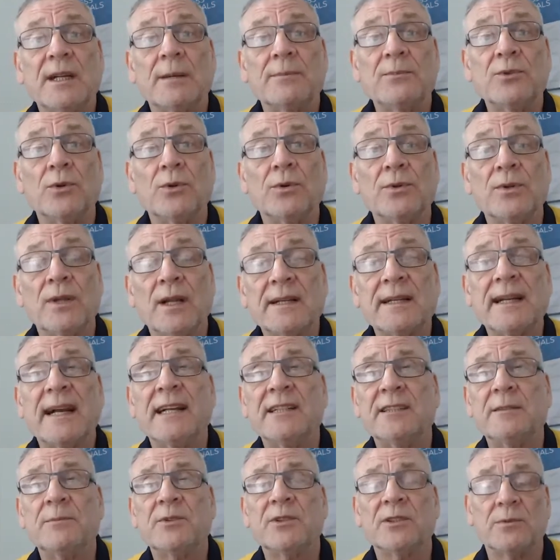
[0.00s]
up your
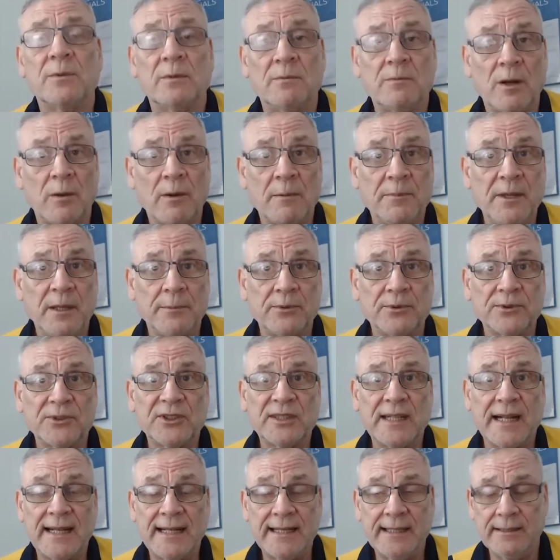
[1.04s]
location, because when people
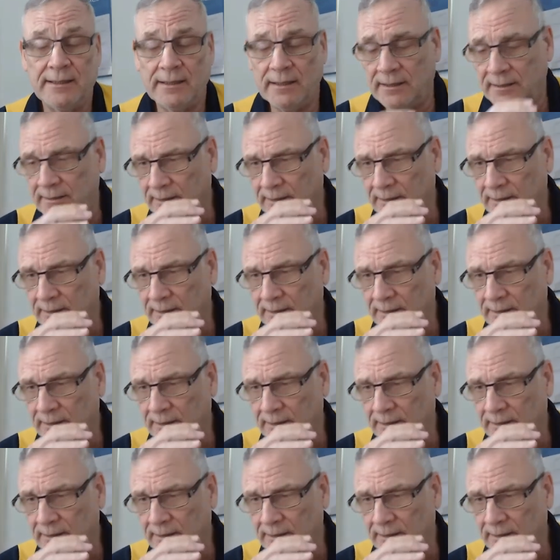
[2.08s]
say,